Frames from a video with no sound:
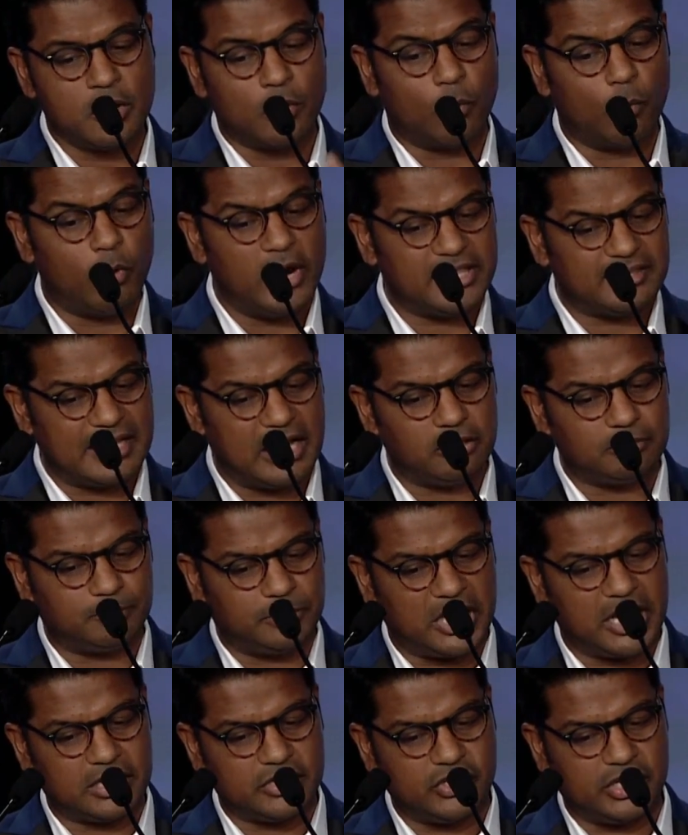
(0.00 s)
Without
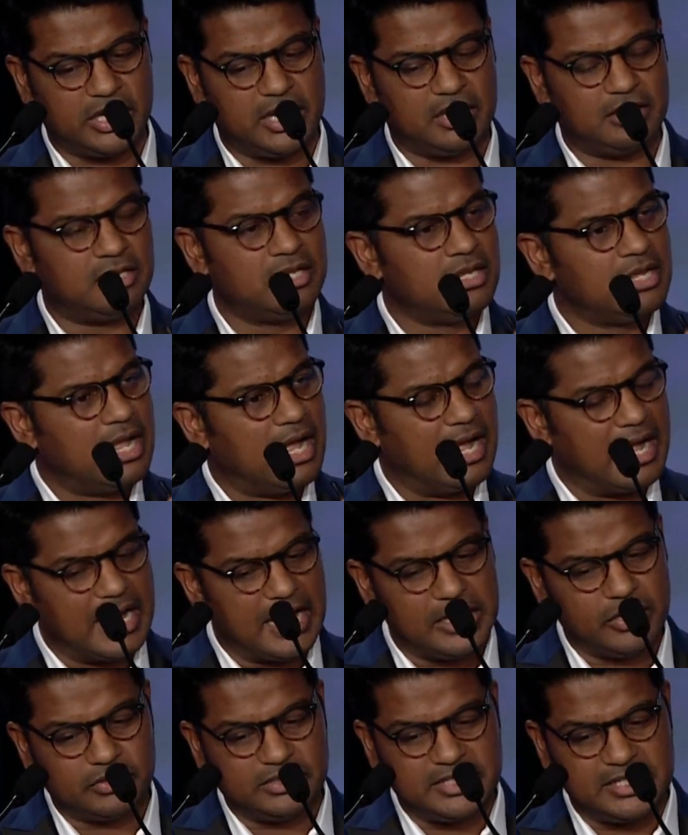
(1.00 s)
blockchain,
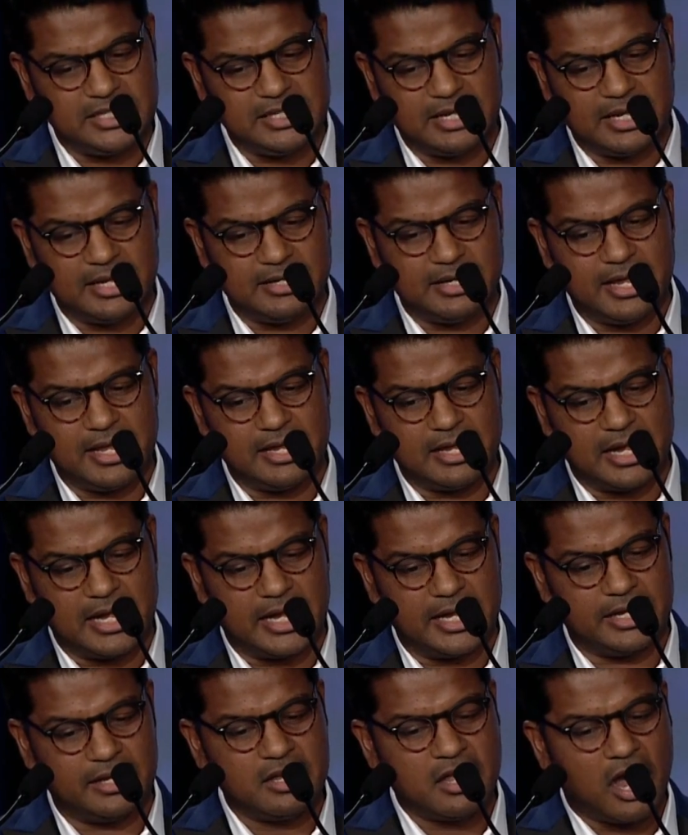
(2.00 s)
IoT and
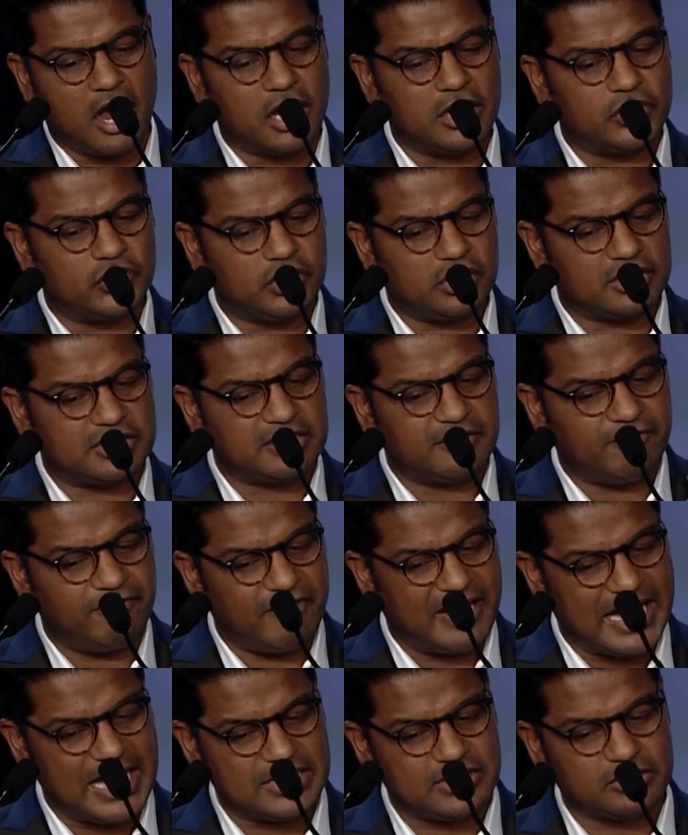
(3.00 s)
AI are just
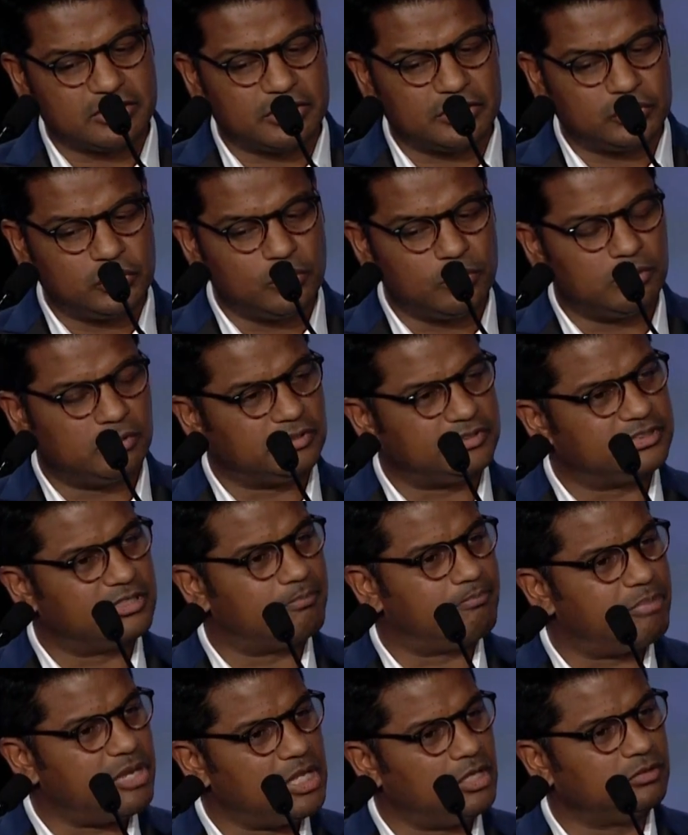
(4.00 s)
faster tools to
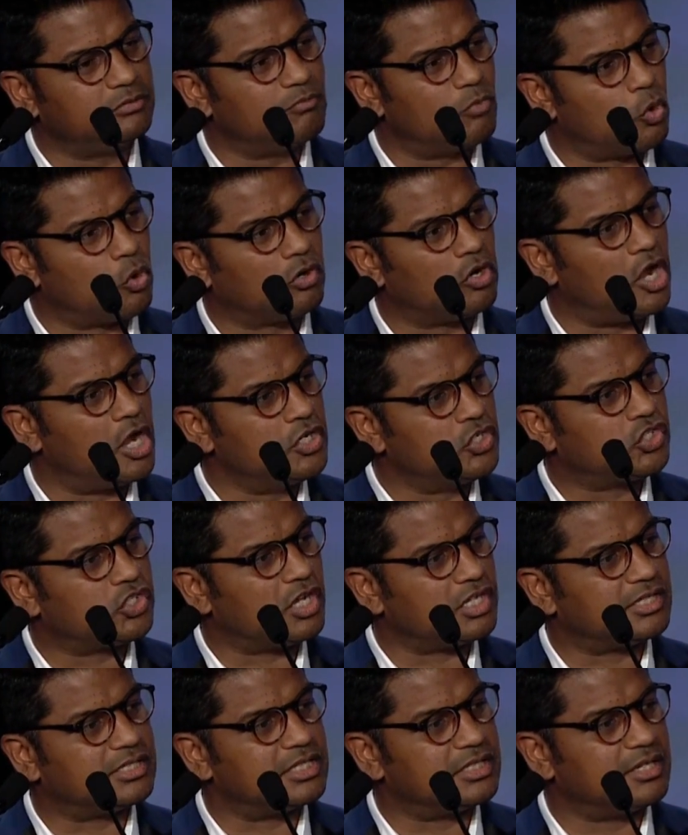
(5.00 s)
build more
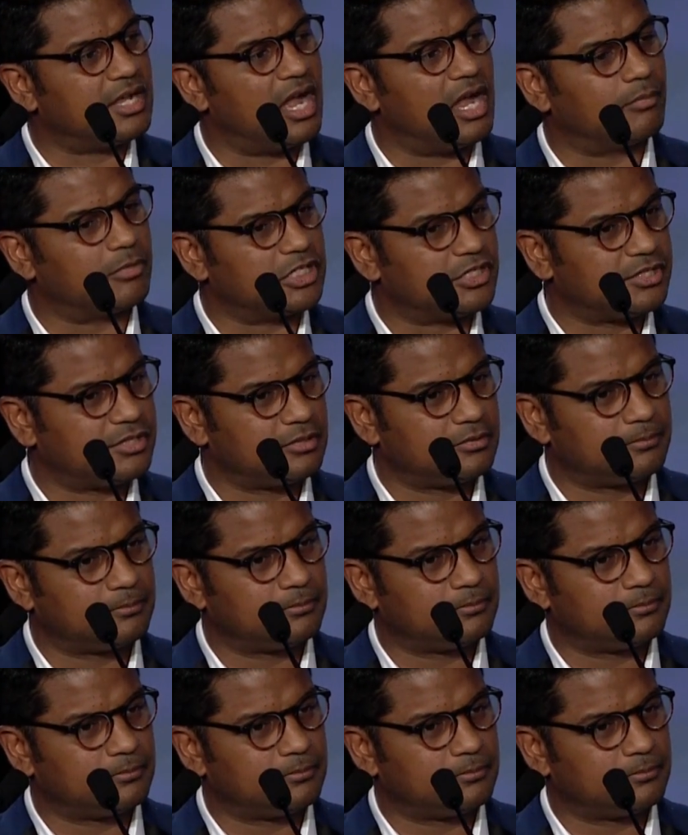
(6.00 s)
untrusted commerce.